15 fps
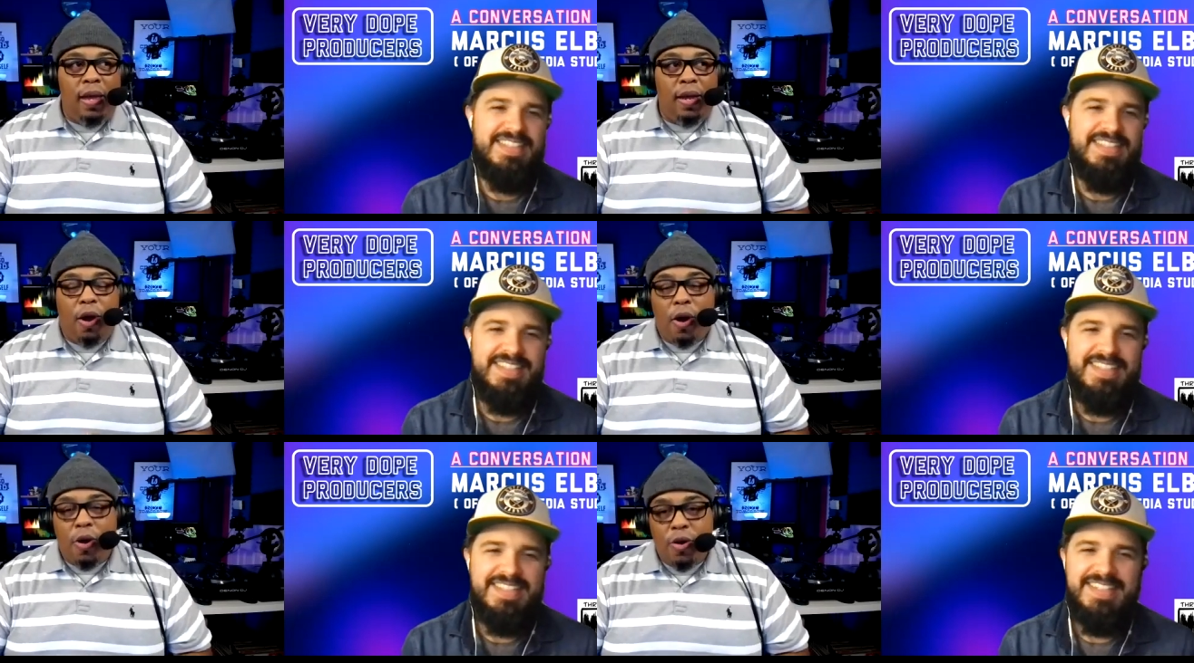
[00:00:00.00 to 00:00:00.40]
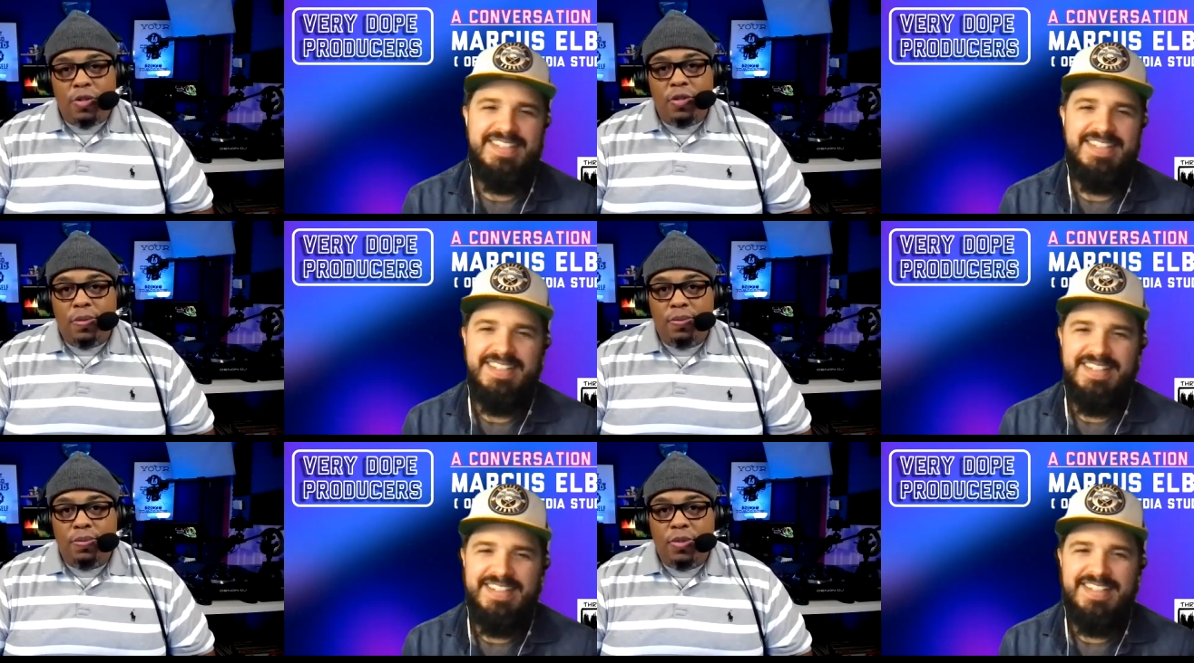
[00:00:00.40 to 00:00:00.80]
Speaker 1: it
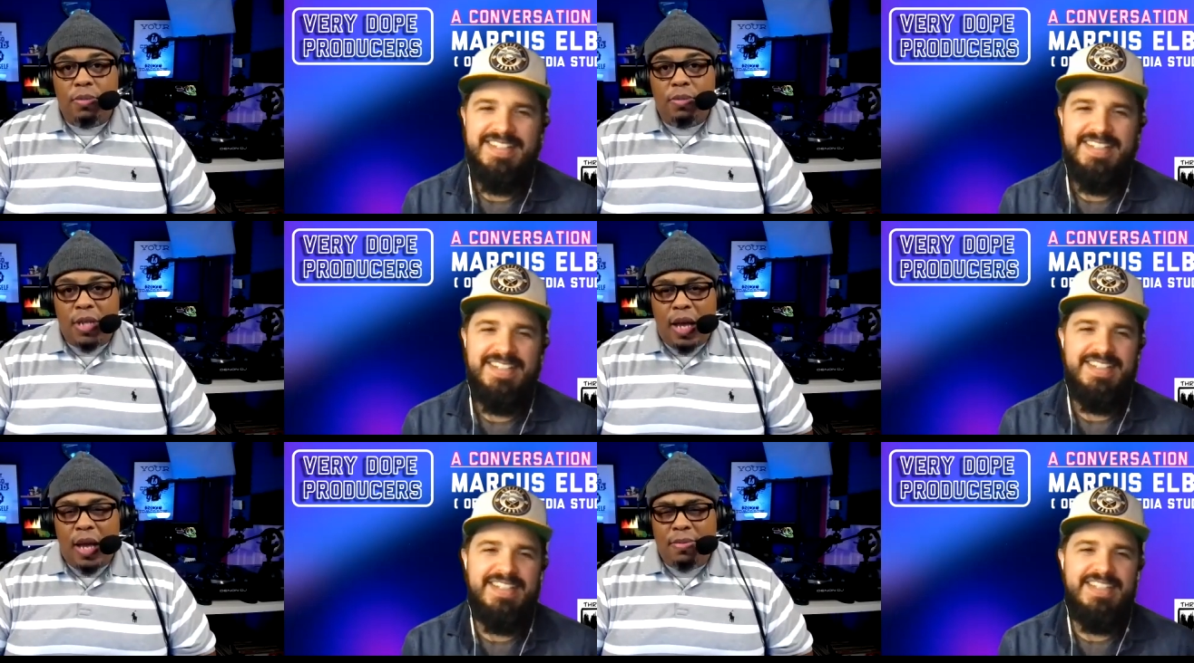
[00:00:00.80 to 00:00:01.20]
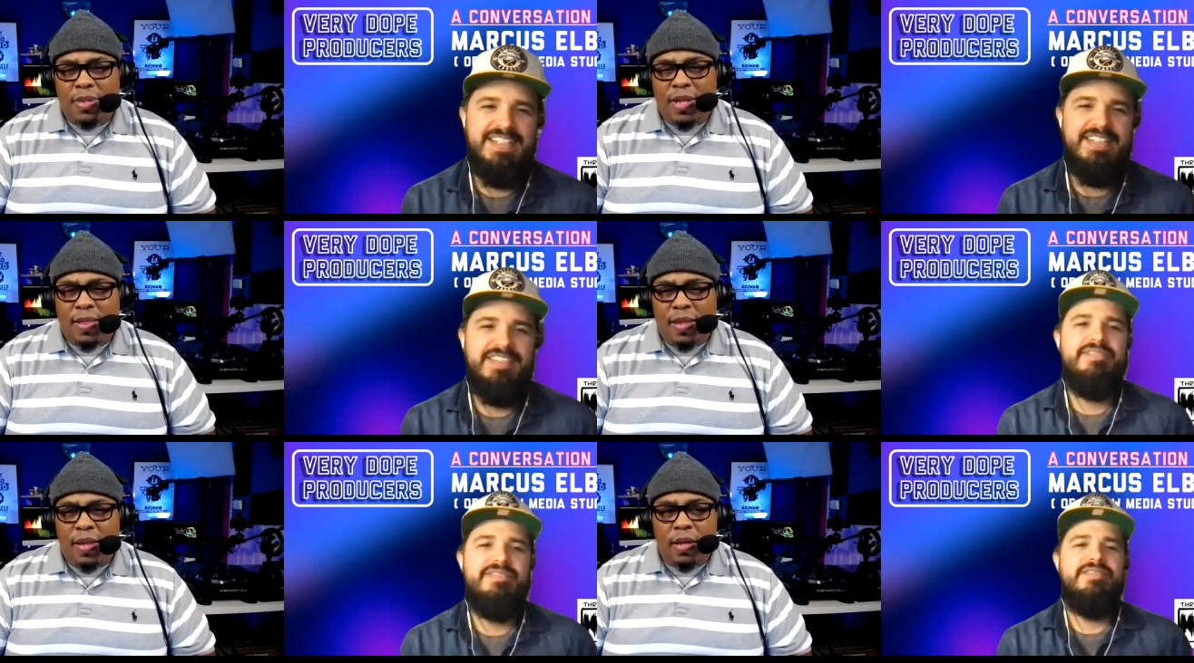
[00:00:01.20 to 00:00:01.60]
hurts sometimes,
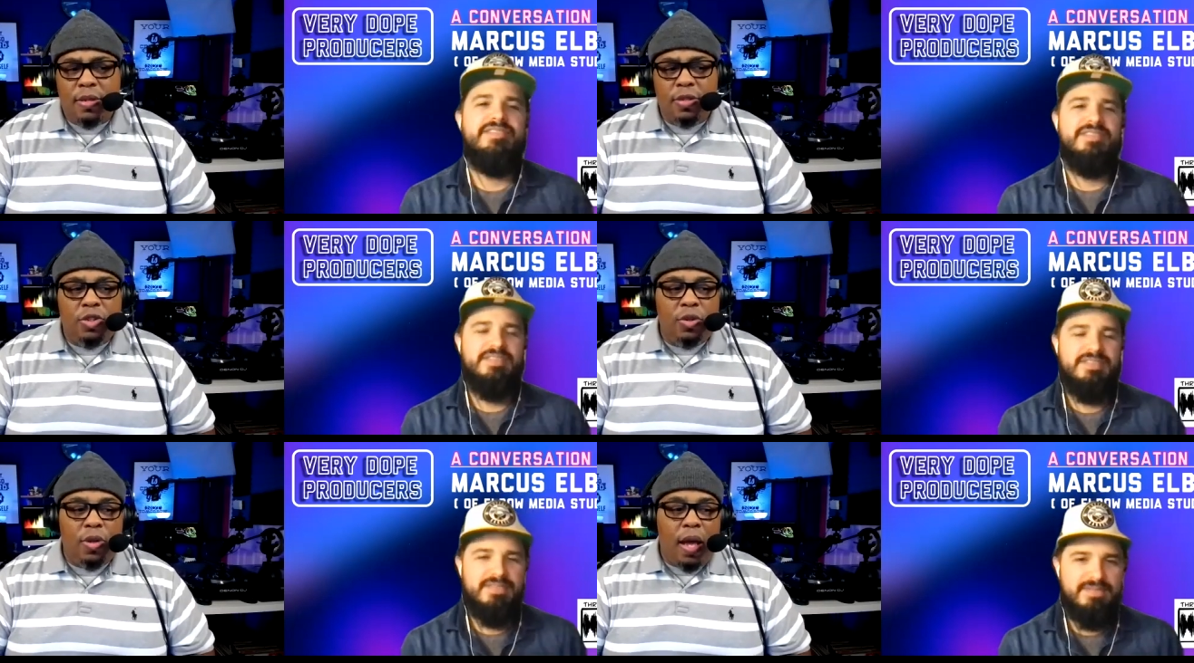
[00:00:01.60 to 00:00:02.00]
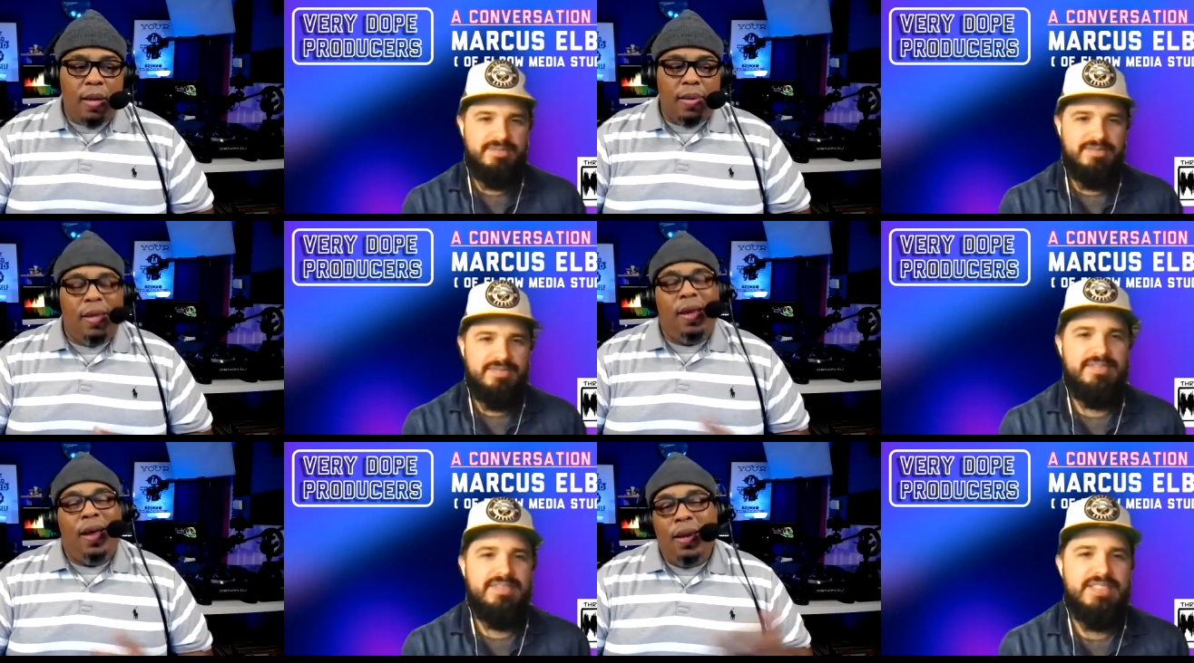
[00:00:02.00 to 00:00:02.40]
I think, because you're like,
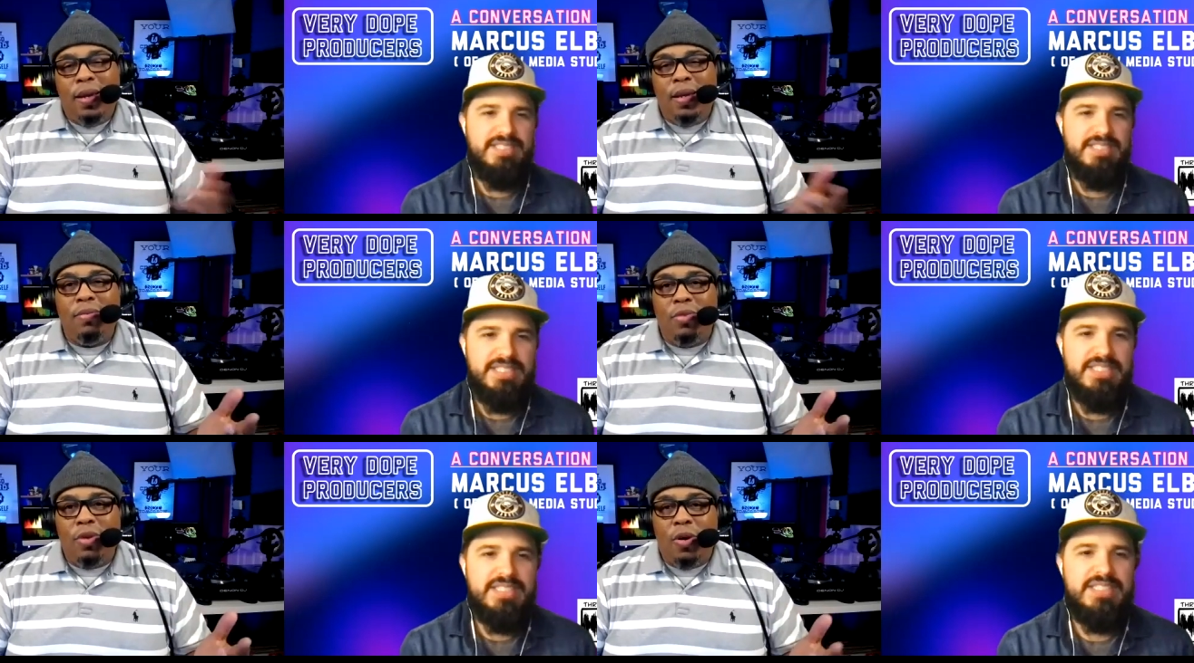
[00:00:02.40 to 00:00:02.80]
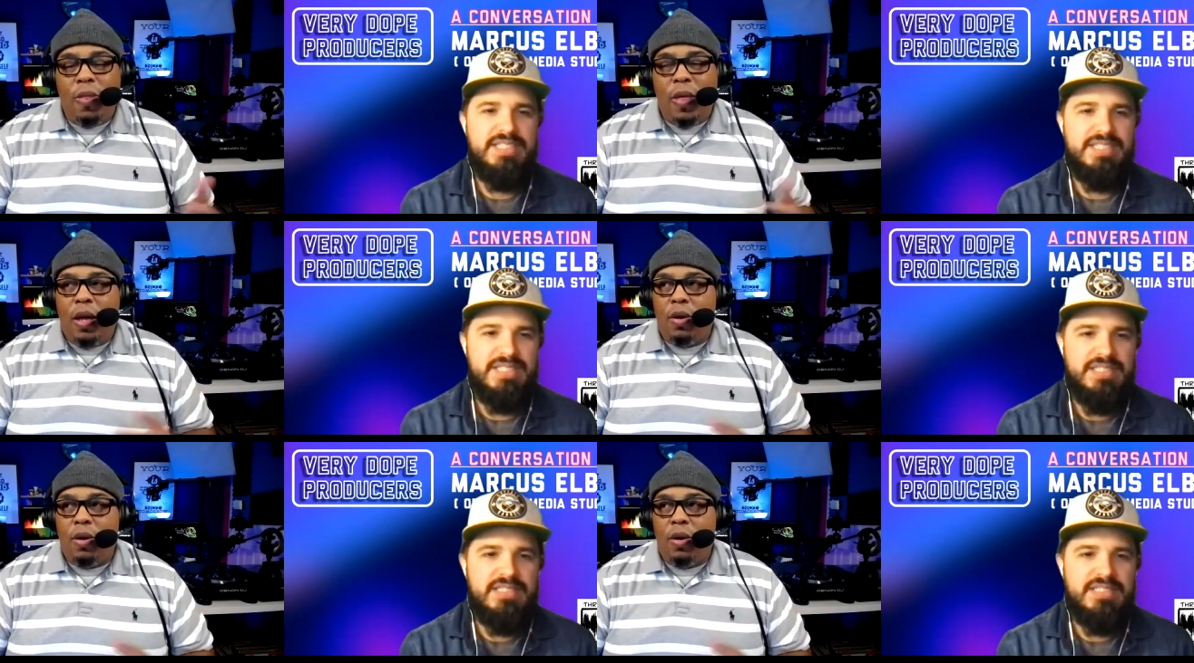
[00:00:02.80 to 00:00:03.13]
damn, I didn't even know that.